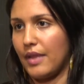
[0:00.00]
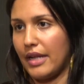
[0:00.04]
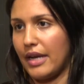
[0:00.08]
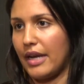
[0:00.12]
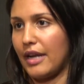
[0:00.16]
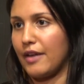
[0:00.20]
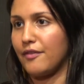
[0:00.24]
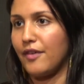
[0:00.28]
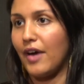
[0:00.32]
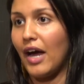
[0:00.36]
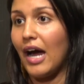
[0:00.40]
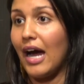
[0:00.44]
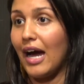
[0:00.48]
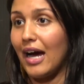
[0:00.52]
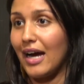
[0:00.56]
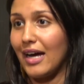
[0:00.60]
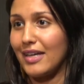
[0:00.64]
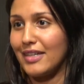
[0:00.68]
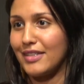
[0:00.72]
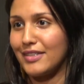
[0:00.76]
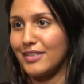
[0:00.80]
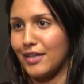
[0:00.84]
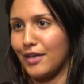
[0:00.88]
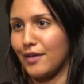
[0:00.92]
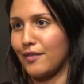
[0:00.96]
that I've
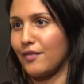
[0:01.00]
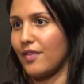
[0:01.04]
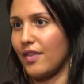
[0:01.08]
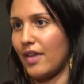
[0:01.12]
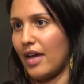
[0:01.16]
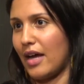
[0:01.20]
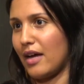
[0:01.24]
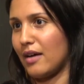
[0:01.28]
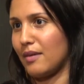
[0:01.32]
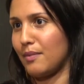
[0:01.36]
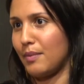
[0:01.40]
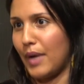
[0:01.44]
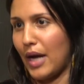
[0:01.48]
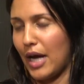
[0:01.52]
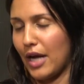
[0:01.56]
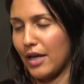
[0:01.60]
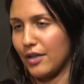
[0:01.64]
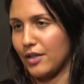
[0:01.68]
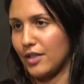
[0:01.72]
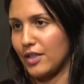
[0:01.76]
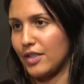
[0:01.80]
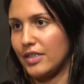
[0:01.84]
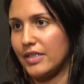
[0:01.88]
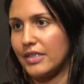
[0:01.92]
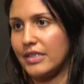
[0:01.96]
had of that
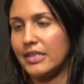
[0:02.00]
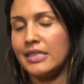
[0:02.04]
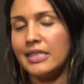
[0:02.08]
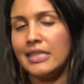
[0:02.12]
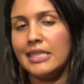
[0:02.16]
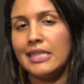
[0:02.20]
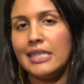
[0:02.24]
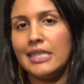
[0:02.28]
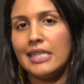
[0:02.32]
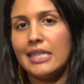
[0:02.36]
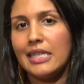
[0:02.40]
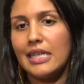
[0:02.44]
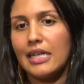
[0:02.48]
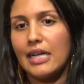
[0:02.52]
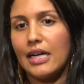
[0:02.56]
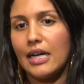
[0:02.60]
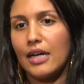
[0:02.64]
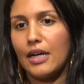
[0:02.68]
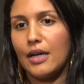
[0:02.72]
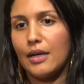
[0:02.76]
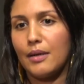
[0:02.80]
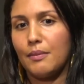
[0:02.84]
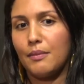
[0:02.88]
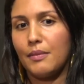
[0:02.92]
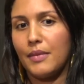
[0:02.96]
pattern
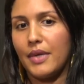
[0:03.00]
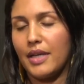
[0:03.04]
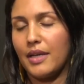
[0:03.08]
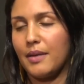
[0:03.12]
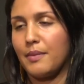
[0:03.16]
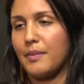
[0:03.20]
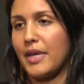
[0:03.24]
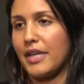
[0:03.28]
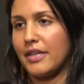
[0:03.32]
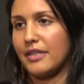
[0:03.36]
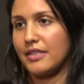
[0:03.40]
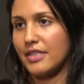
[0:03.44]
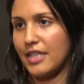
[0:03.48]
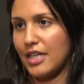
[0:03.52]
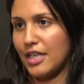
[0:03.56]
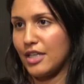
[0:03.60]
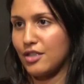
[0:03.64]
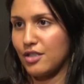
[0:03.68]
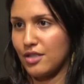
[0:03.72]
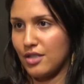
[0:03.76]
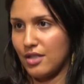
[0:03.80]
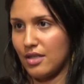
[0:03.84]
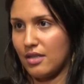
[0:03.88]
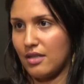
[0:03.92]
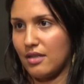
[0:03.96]
um, and a
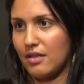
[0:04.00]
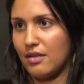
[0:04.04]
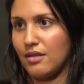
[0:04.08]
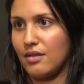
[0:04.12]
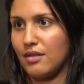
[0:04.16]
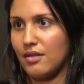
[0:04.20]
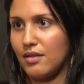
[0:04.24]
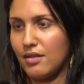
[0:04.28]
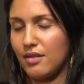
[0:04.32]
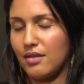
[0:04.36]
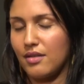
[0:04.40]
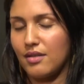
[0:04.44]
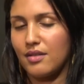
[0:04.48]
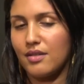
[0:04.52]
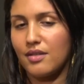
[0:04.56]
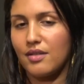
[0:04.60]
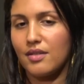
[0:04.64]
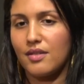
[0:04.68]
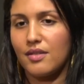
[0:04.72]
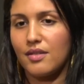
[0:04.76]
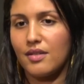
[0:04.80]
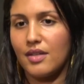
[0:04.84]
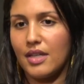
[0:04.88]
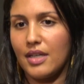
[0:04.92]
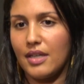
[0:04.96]
meditation
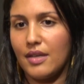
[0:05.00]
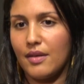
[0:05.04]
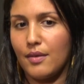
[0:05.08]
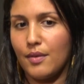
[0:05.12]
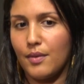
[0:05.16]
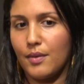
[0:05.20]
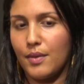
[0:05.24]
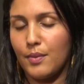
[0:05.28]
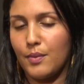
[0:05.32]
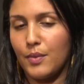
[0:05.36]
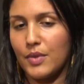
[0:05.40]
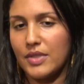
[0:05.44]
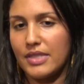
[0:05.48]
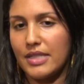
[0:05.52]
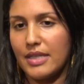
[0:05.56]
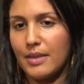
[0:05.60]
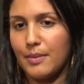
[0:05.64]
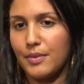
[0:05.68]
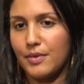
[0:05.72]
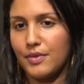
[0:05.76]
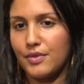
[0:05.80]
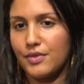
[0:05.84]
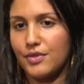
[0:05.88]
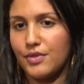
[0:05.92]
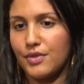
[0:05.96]
and, and was
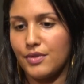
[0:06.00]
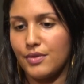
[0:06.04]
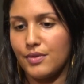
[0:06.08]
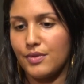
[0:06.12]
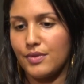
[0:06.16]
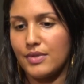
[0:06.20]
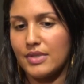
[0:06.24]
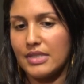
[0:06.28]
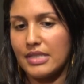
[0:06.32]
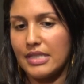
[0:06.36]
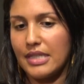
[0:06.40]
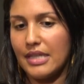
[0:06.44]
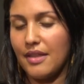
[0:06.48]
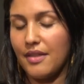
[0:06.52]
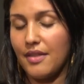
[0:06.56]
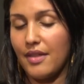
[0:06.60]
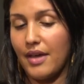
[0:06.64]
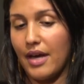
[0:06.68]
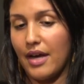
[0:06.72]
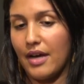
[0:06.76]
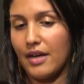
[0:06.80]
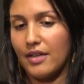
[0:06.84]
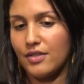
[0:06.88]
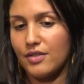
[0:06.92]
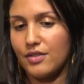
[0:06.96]
able to see
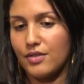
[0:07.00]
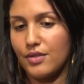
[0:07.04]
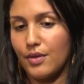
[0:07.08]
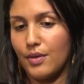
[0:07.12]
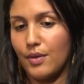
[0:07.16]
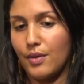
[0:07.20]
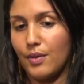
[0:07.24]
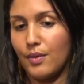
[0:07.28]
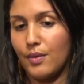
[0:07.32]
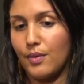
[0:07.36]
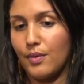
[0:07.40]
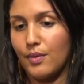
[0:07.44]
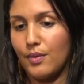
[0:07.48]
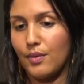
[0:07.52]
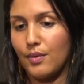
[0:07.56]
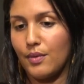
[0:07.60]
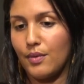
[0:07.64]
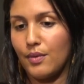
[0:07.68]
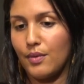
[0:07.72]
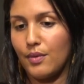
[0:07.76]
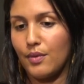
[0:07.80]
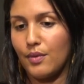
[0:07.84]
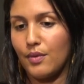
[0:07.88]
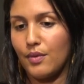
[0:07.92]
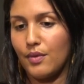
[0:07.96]
that. So
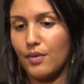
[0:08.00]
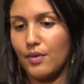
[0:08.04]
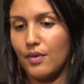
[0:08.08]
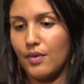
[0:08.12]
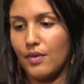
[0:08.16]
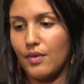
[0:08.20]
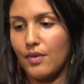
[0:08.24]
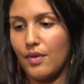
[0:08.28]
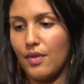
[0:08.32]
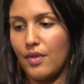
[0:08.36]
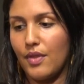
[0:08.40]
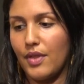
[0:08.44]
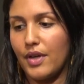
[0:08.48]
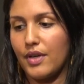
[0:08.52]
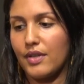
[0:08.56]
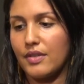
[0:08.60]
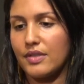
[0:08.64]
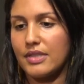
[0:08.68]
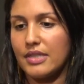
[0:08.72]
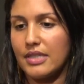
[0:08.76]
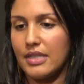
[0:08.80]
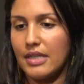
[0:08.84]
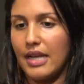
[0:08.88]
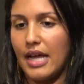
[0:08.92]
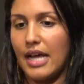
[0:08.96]

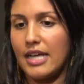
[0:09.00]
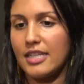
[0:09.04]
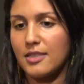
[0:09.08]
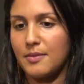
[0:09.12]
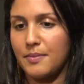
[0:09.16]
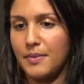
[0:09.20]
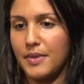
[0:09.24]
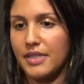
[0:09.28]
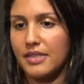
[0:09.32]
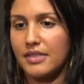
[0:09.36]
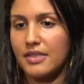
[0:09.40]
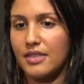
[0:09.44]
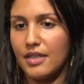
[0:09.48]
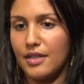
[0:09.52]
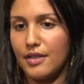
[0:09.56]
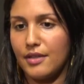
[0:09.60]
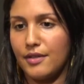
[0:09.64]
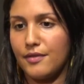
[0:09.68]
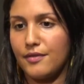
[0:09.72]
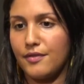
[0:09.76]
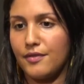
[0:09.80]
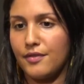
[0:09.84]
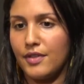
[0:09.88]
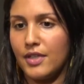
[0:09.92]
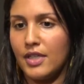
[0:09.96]
there's an aspect
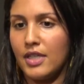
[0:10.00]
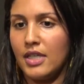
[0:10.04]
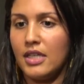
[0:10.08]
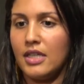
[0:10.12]
of